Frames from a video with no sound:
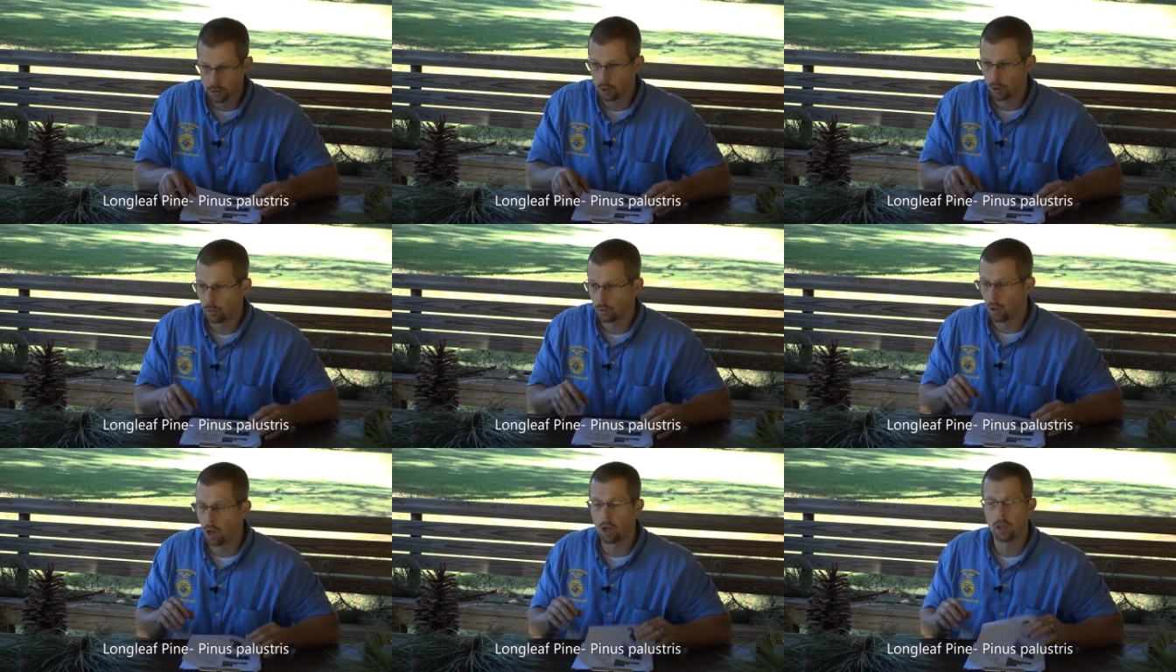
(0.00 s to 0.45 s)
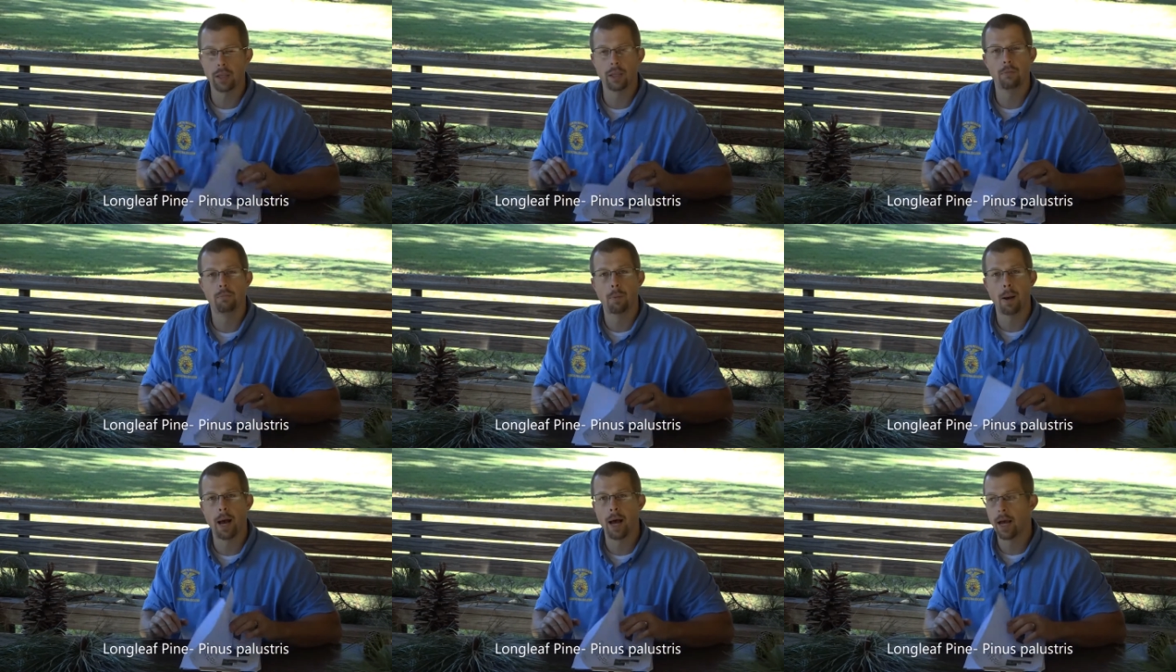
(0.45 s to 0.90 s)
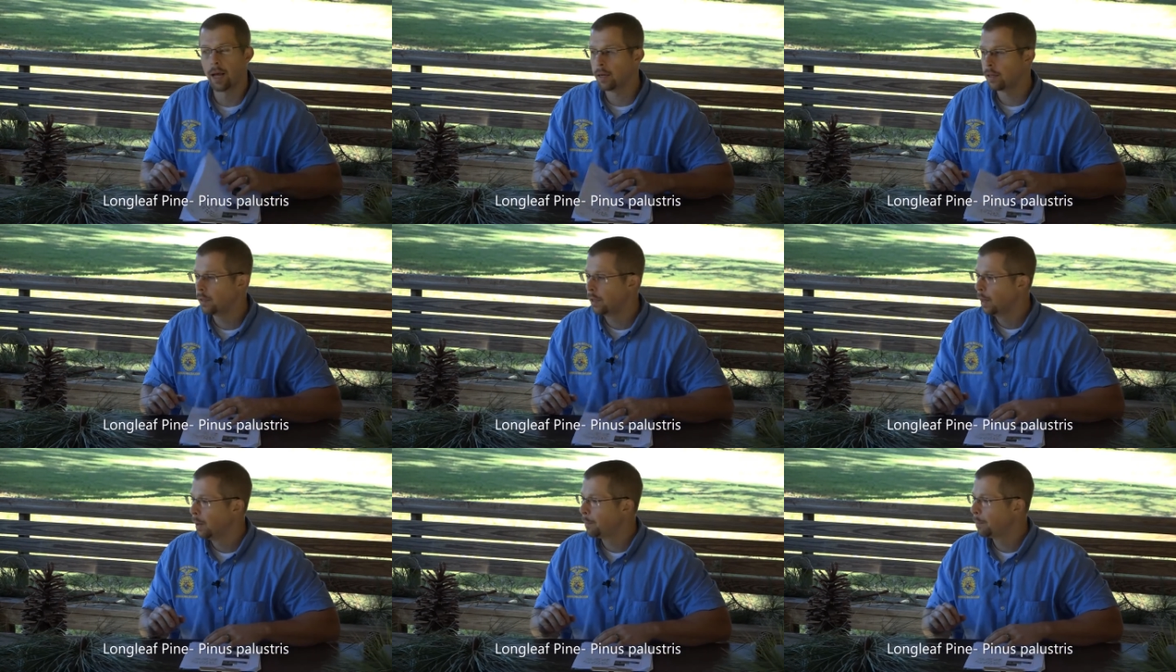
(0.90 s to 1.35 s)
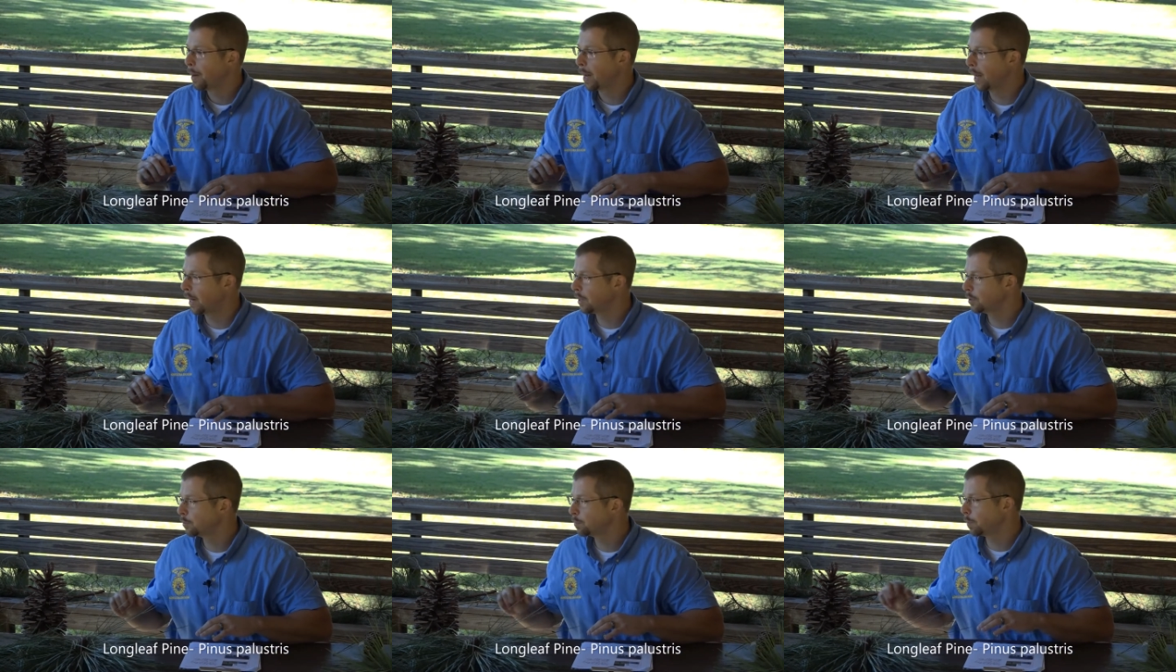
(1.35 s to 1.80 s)
So longleaf pine,
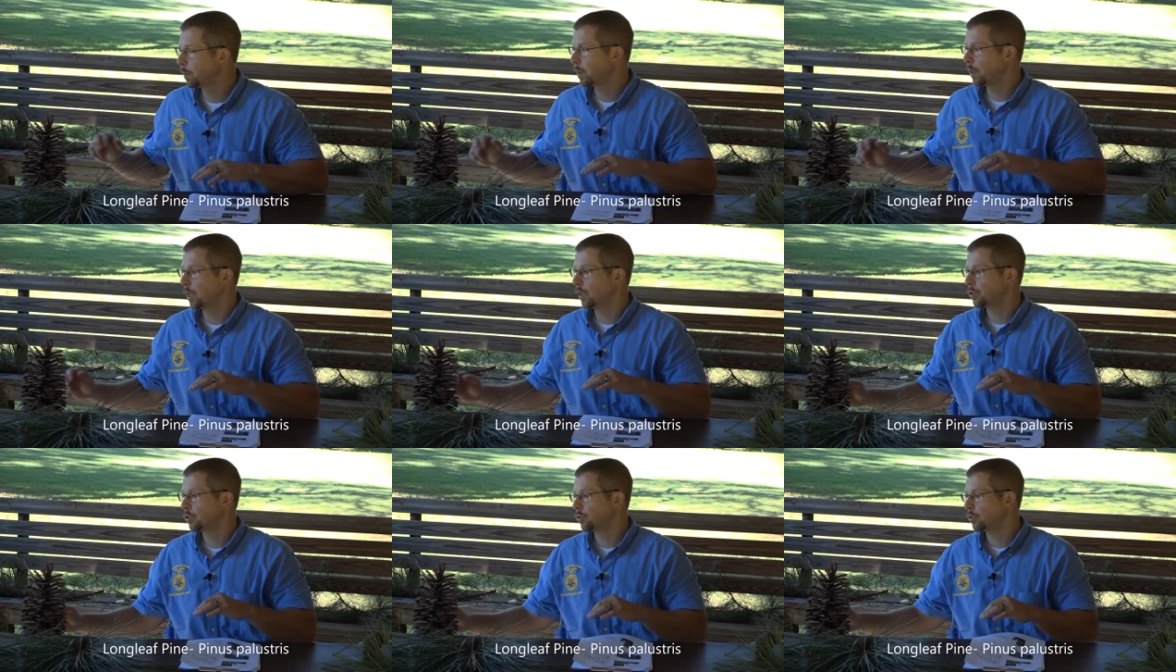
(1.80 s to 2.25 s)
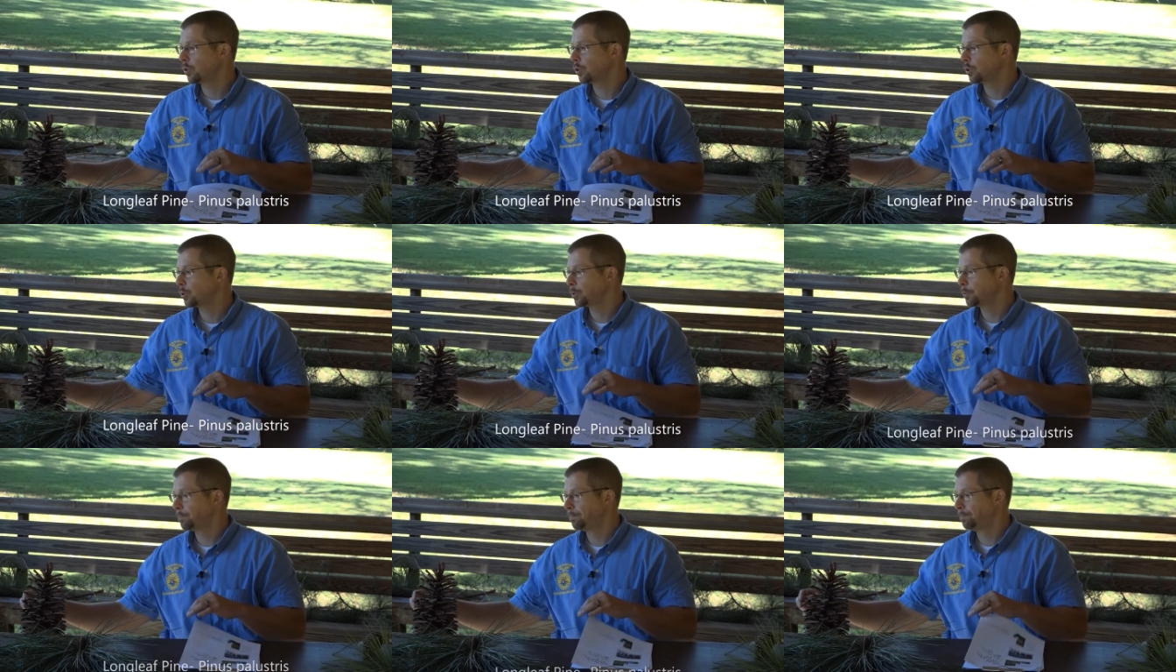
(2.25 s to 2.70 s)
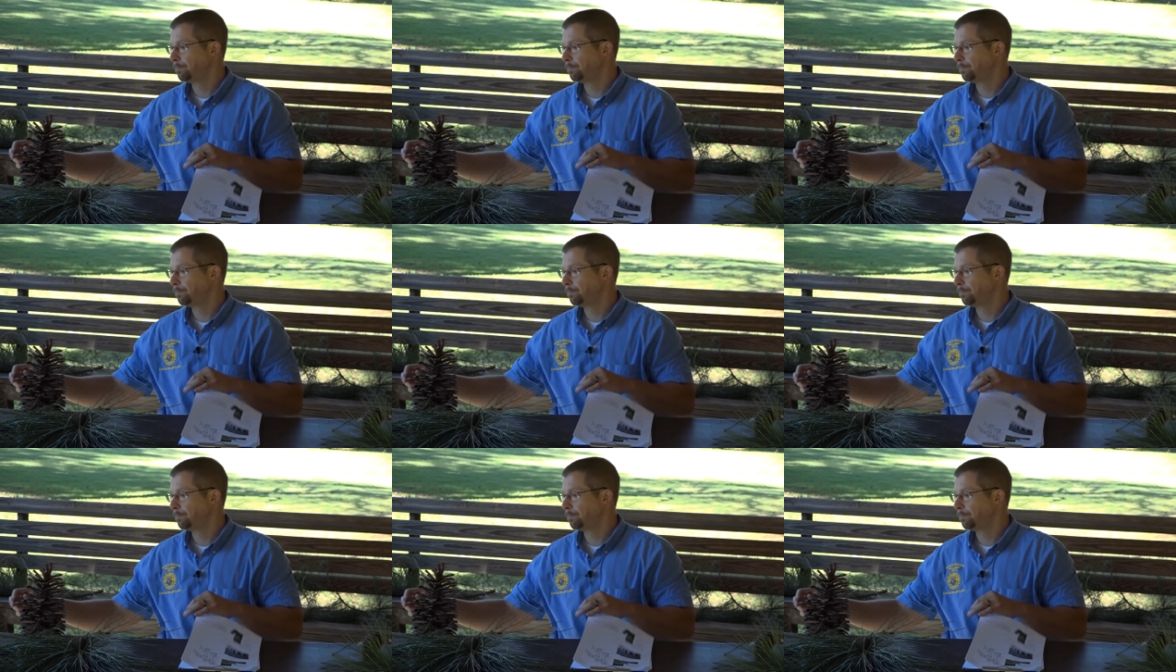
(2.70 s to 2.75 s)
Pinus palustris.